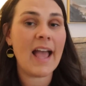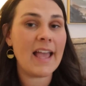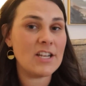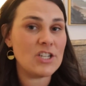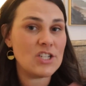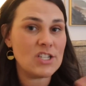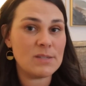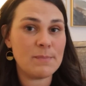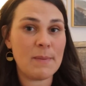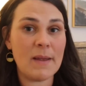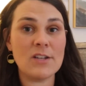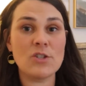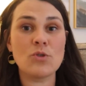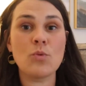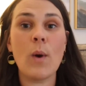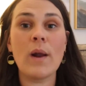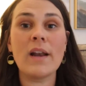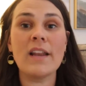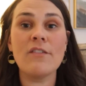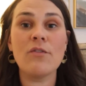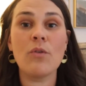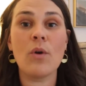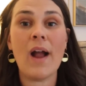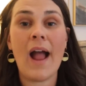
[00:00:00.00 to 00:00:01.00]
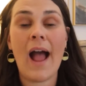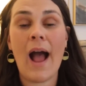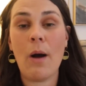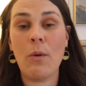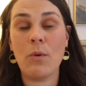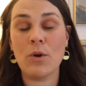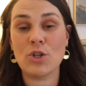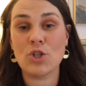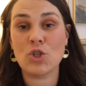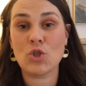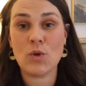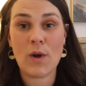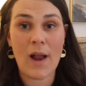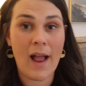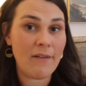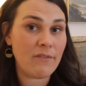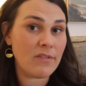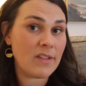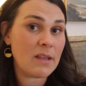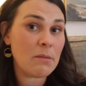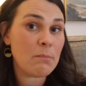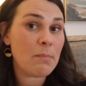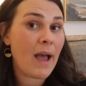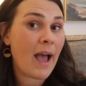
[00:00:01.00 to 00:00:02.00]
I had just spent twenty-four hours
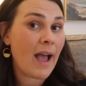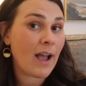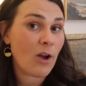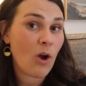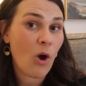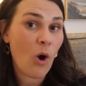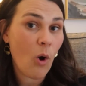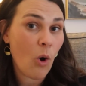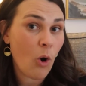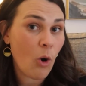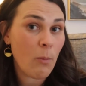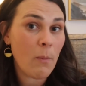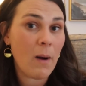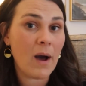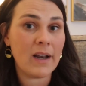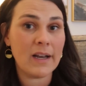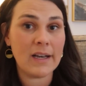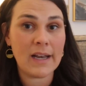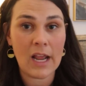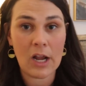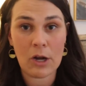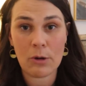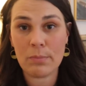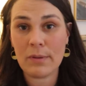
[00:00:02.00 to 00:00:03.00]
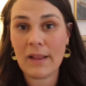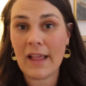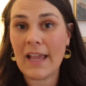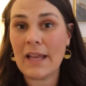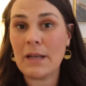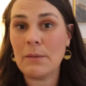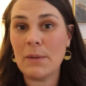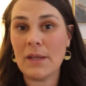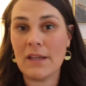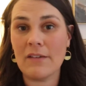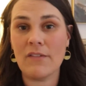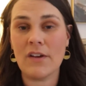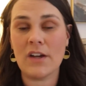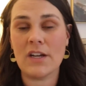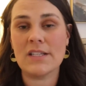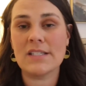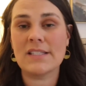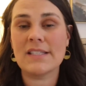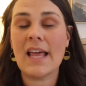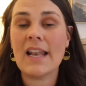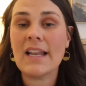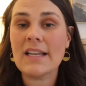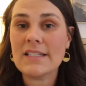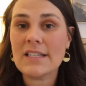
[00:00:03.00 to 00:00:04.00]
traveling back home on an airplane being very
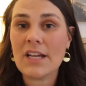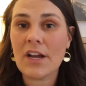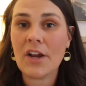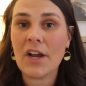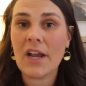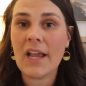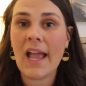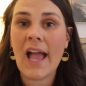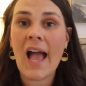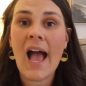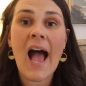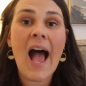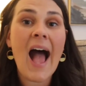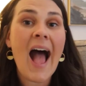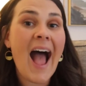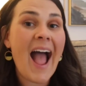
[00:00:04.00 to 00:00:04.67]
sedentary.